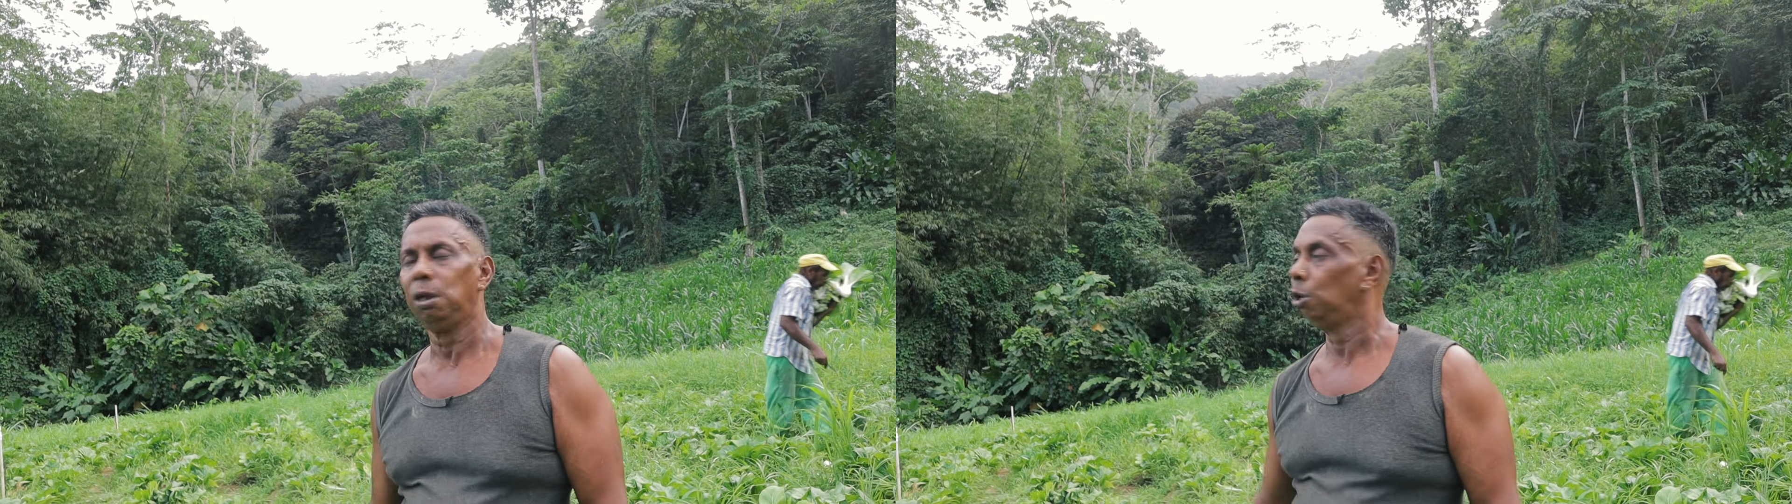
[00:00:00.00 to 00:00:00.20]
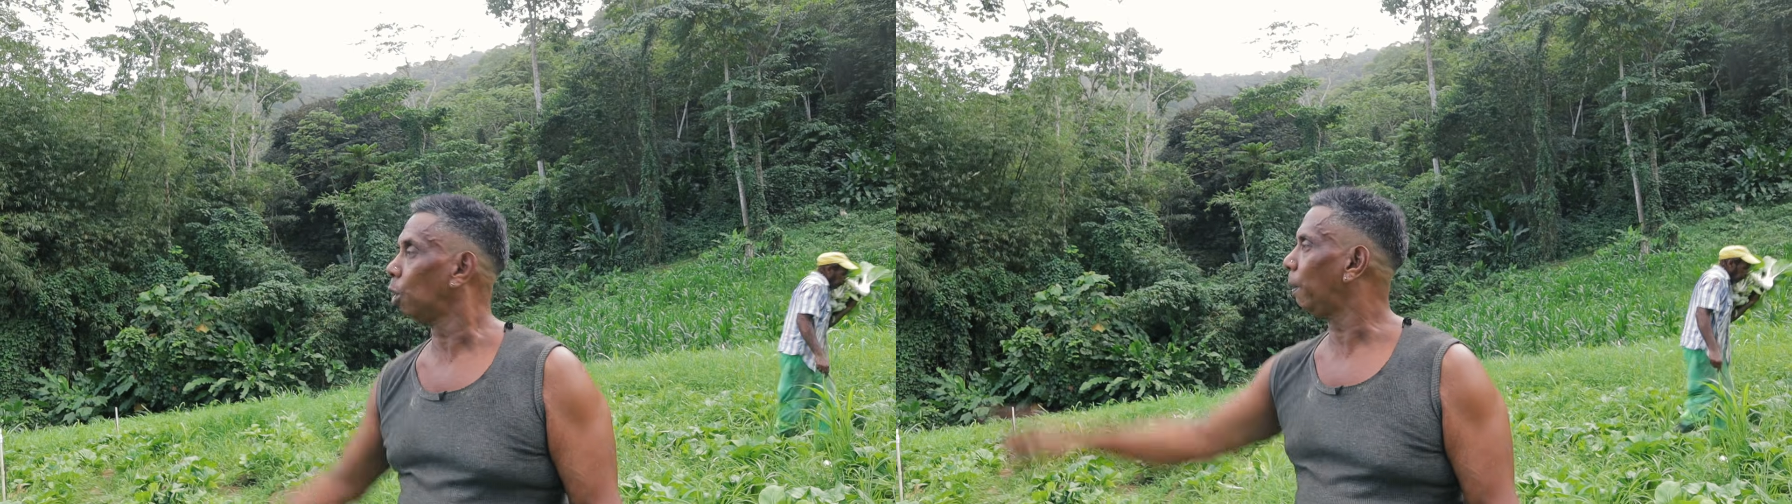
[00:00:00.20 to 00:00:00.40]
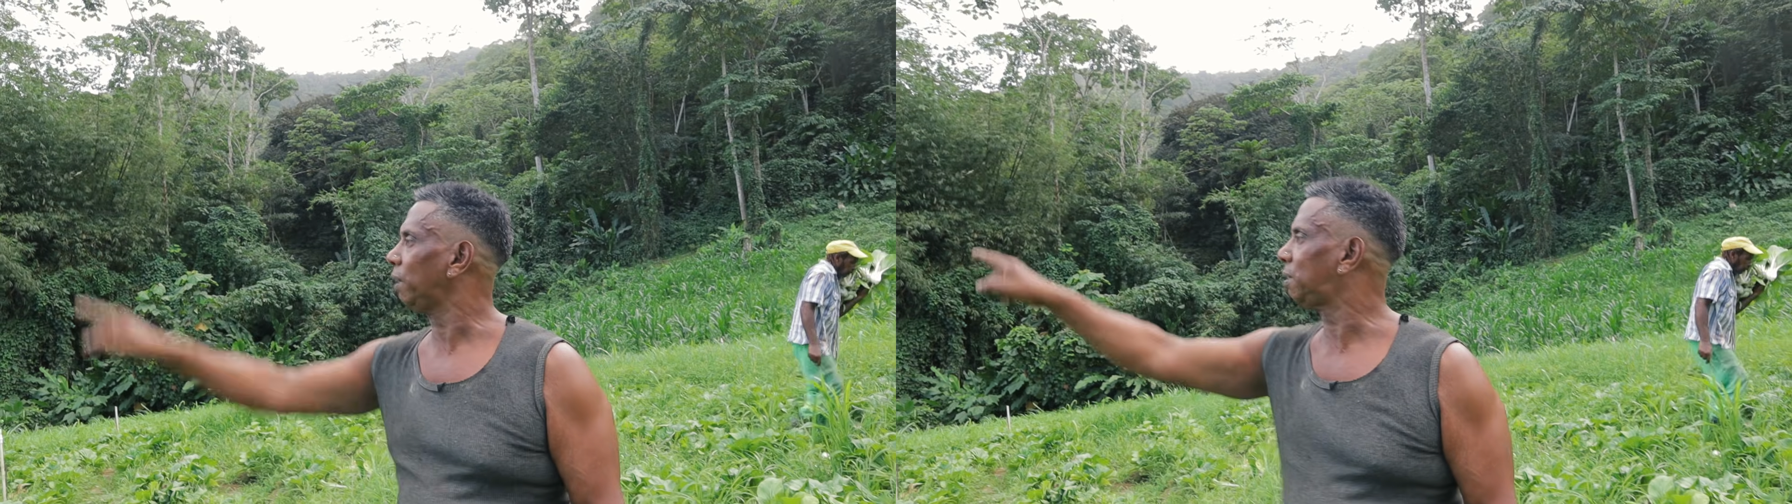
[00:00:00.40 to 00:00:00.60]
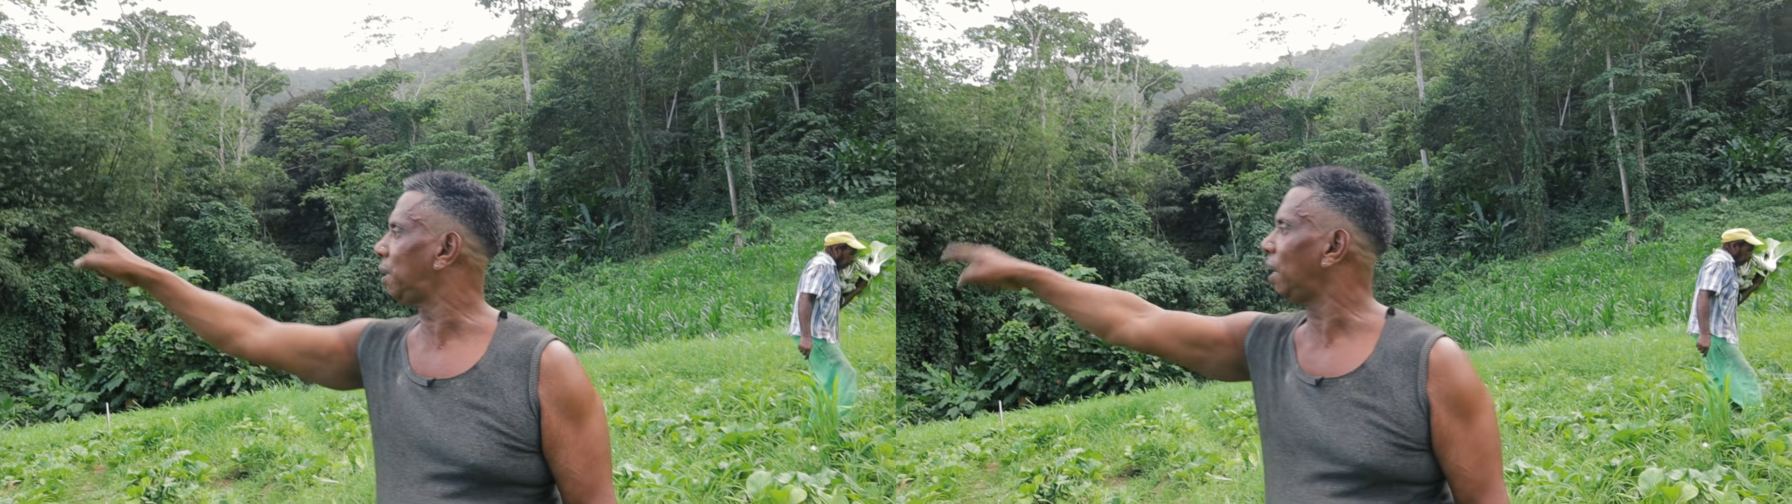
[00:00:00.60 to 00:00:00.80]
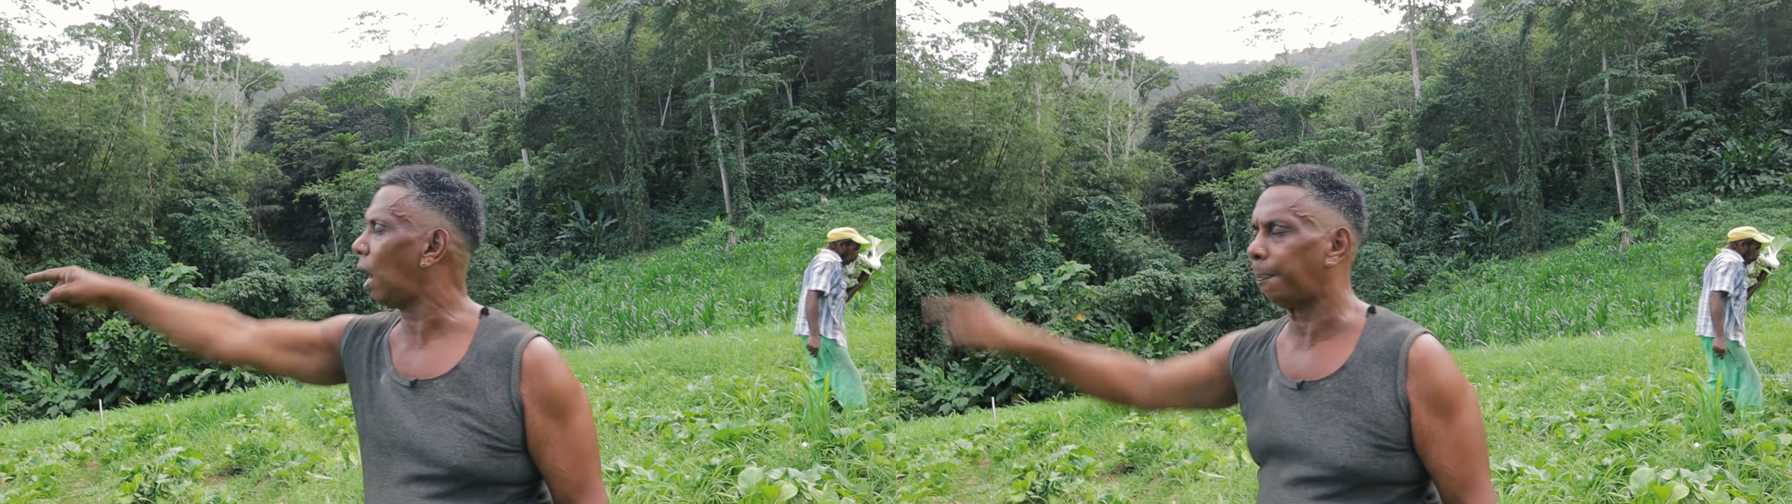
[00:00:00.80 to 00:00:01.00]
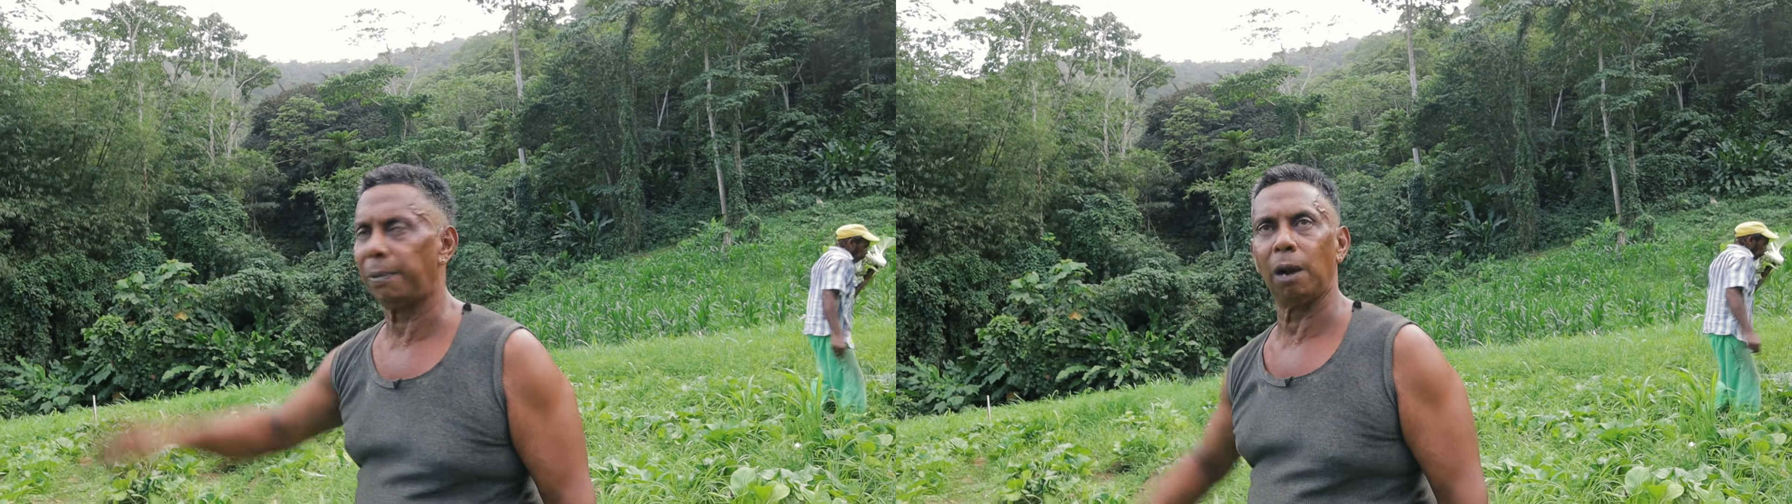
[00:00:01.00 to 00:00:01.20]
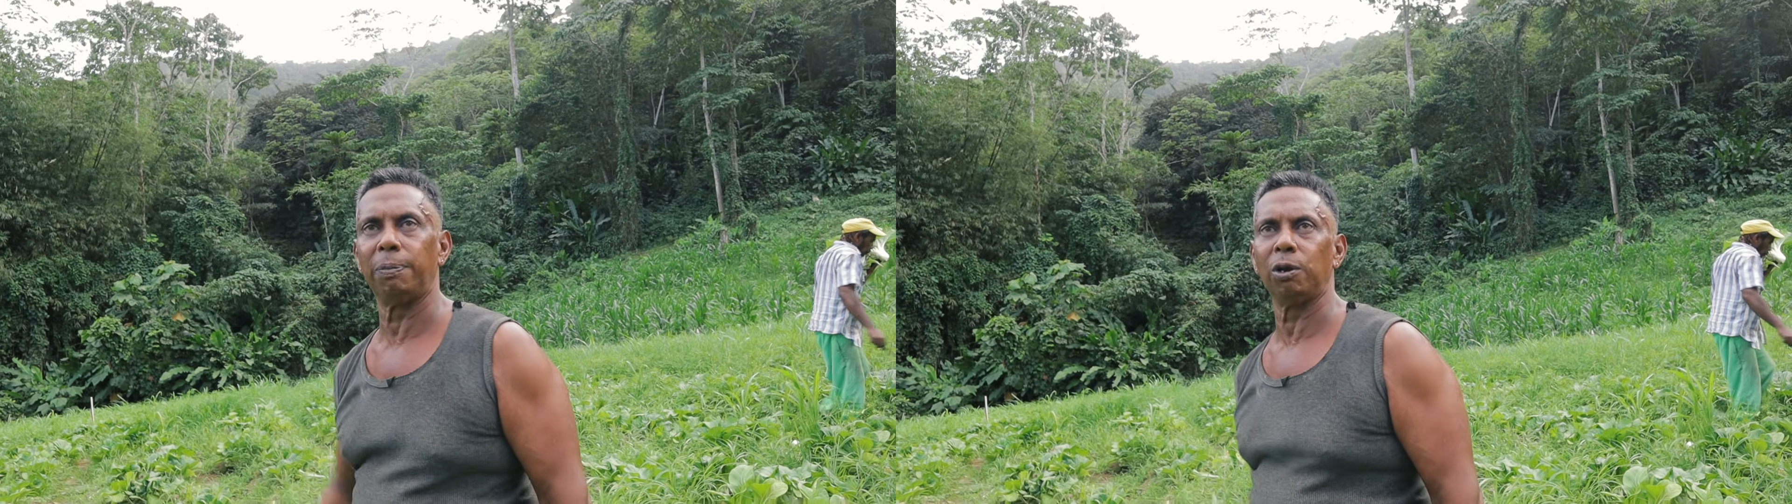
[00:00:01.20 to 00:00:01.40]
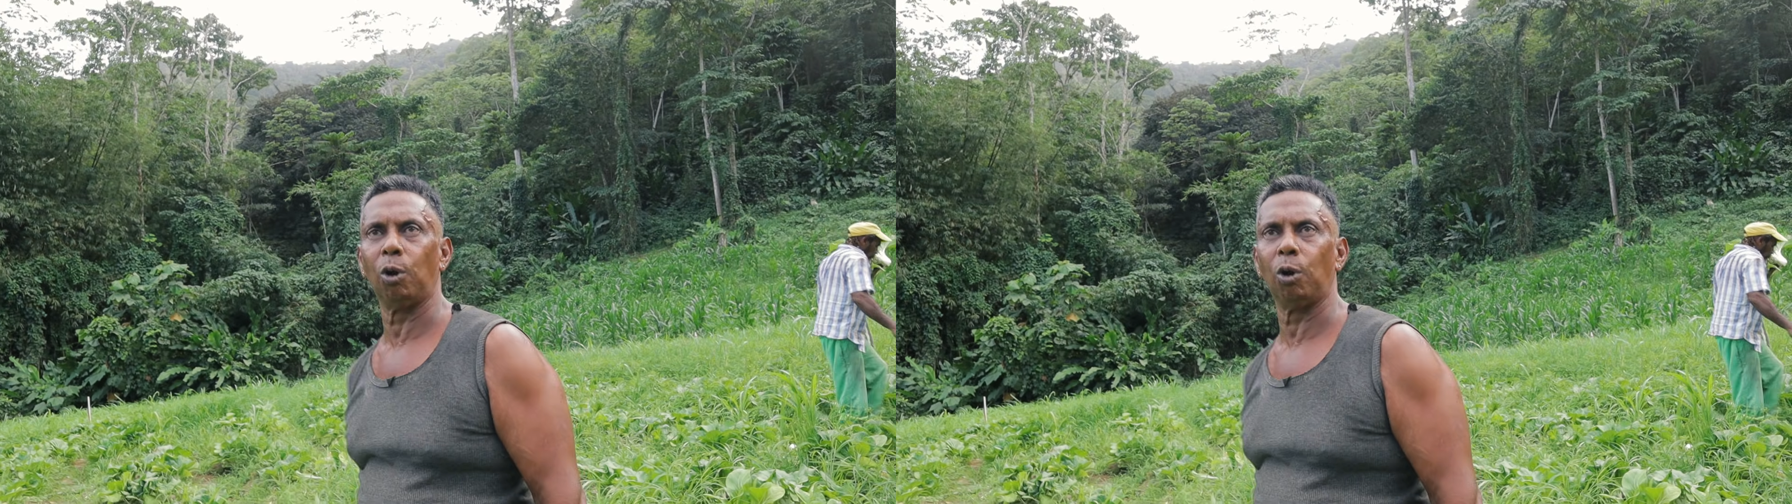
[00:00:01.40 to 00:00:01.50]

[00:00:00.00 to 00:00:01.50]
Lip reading: Look what thing happening up in